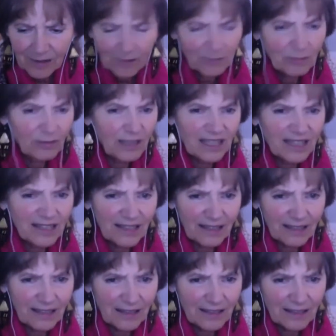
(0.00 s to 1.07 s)

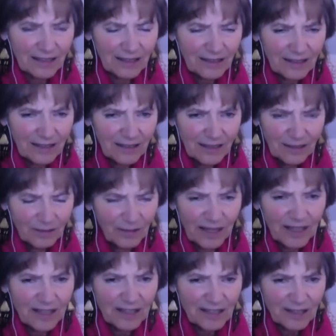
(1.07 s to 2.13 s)
Restless,
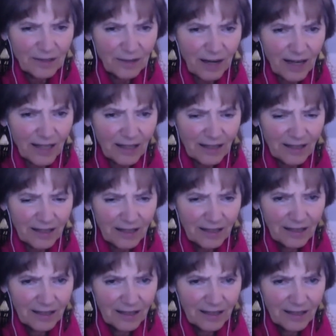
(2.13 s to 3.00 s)
ready to strike.